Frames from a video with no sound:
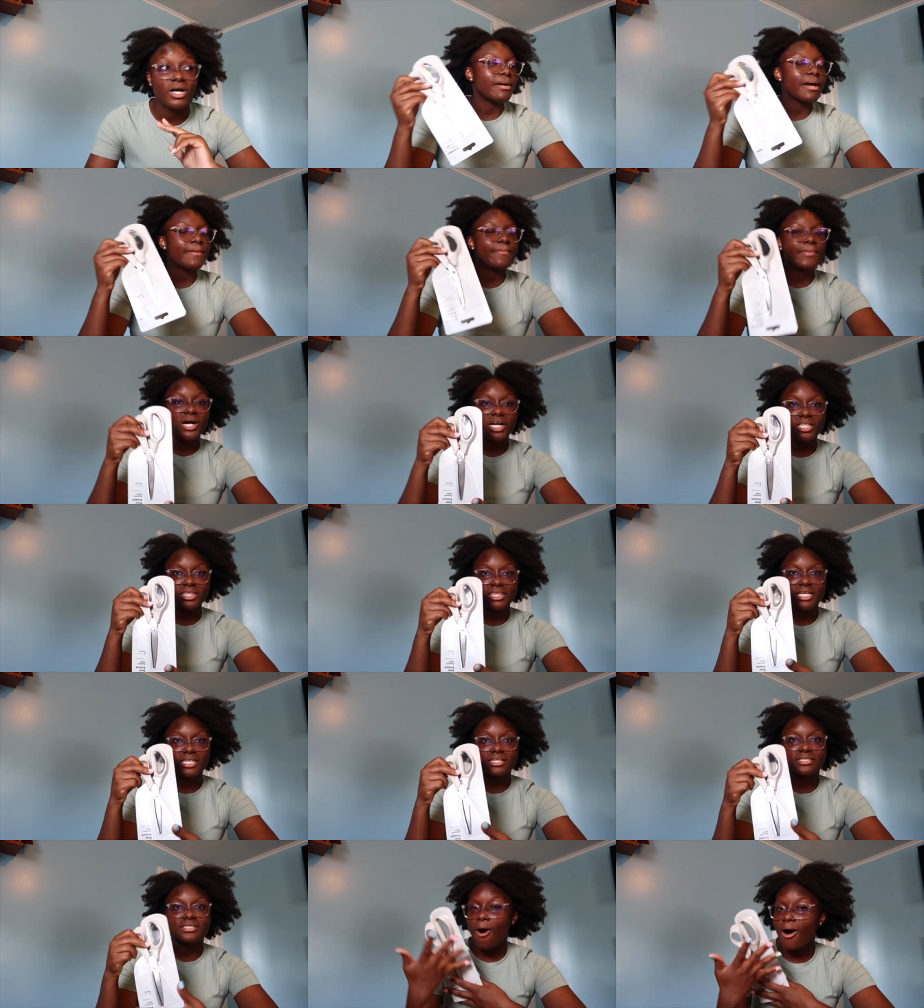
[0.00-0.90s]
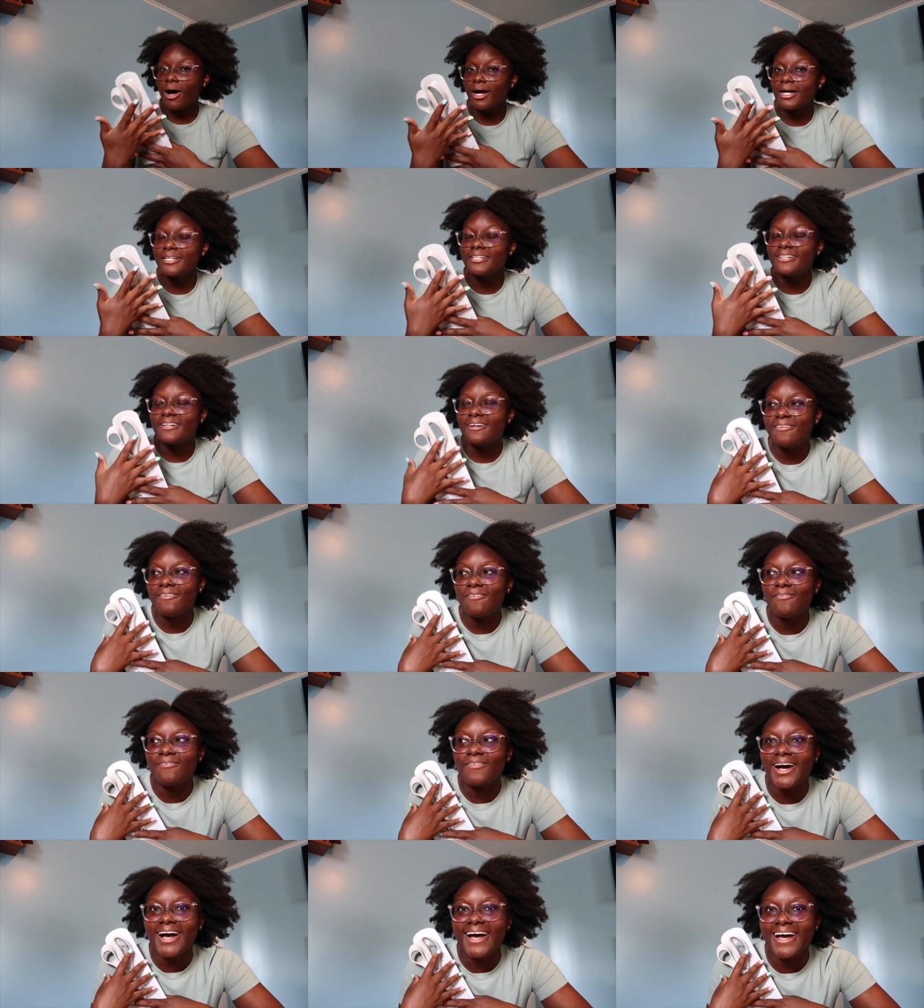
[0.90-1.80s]
I might put this on
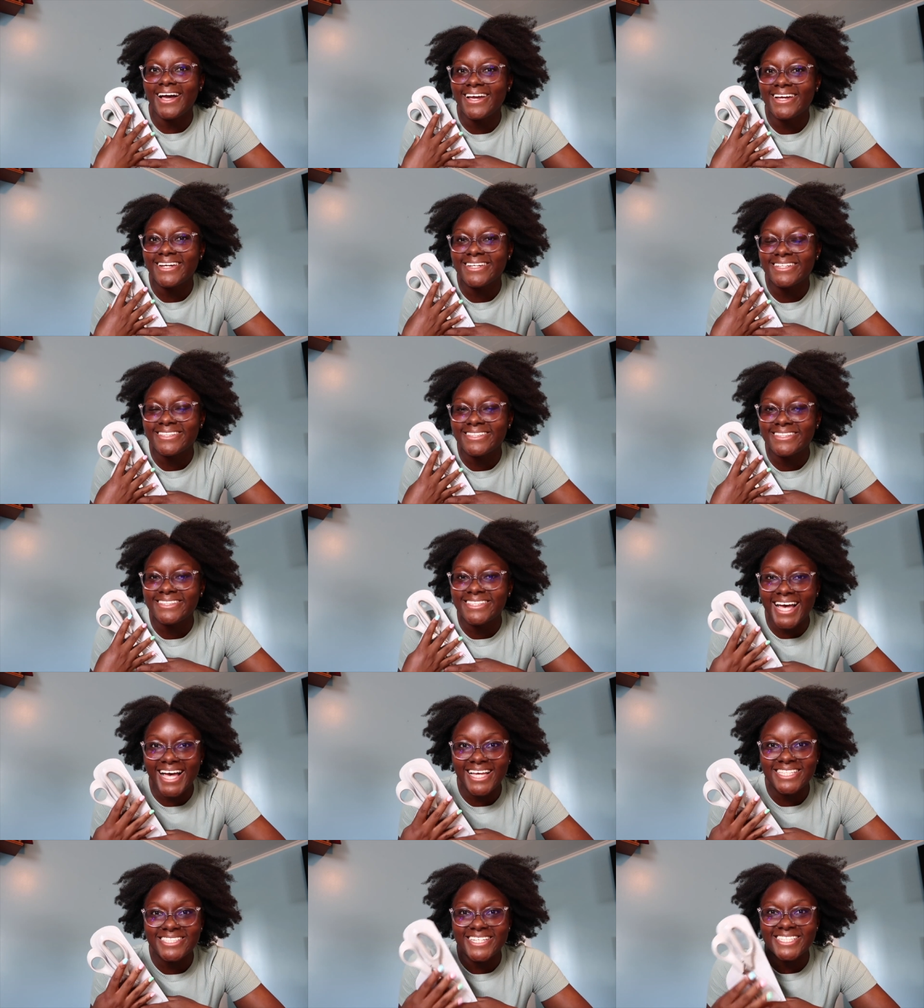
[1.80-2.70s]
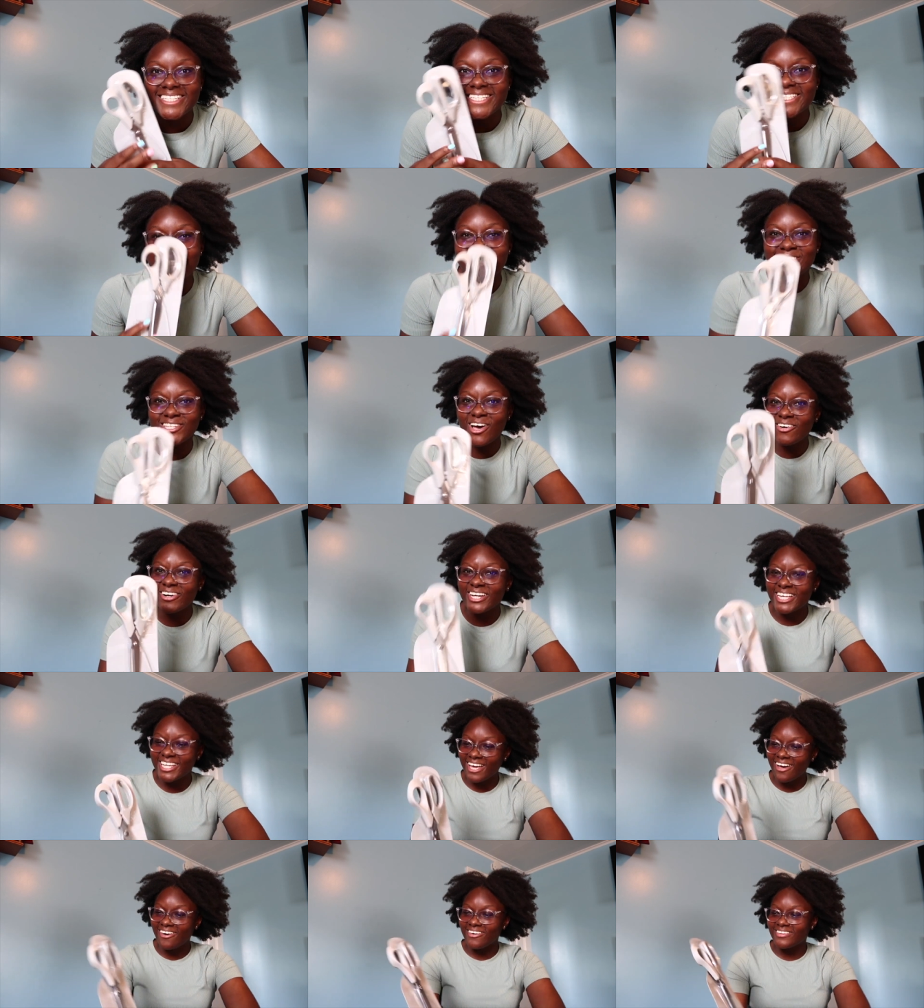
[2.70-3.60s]
my desk because it's so
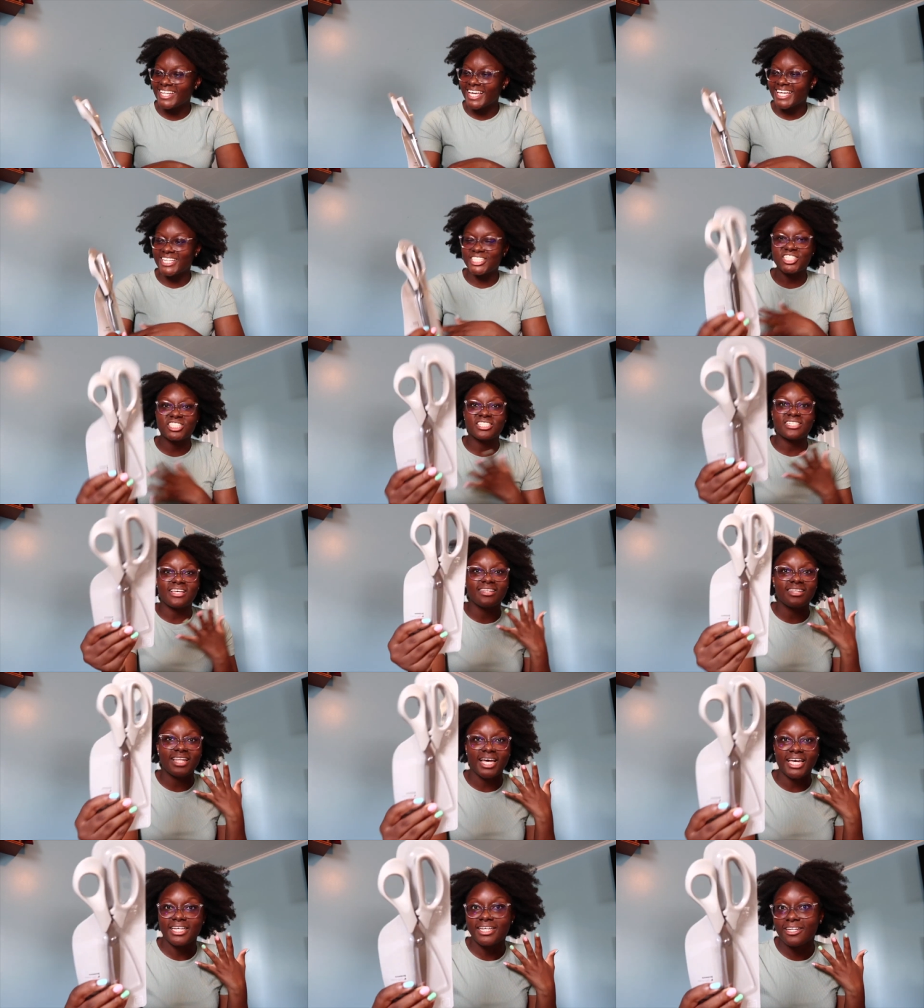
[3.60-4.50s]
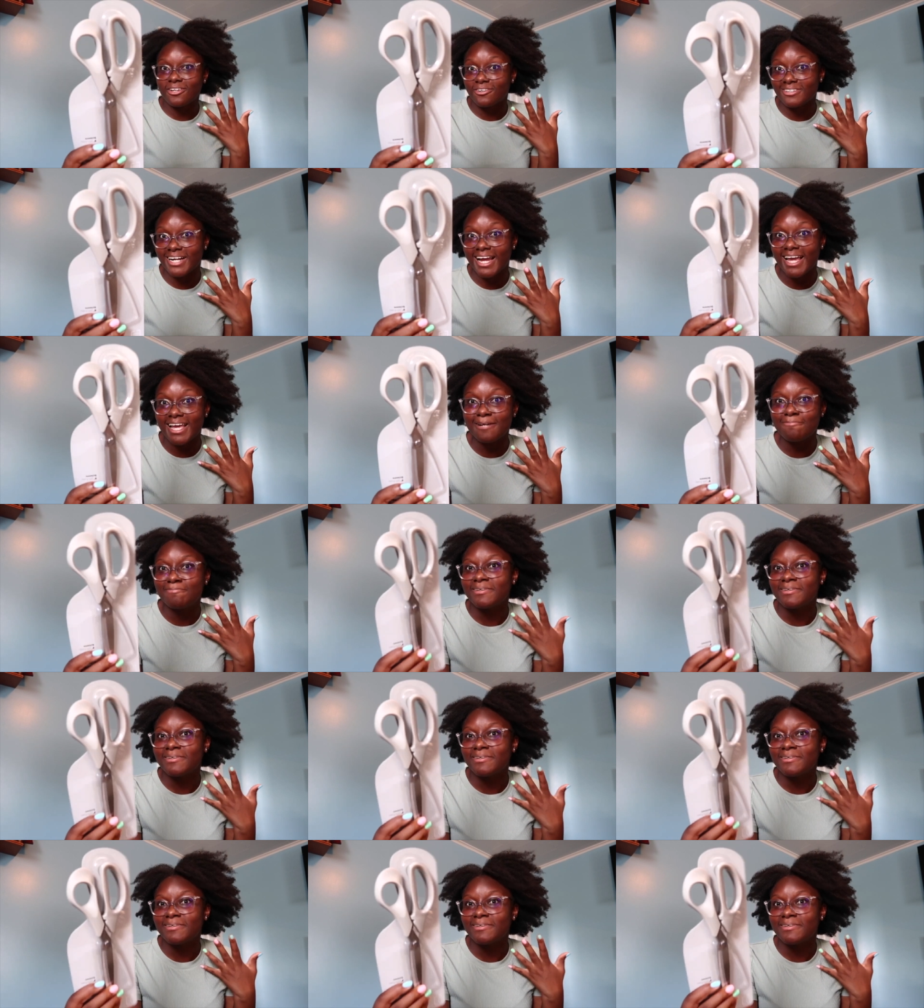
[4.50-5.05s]
cute. Like, it's just a light gray,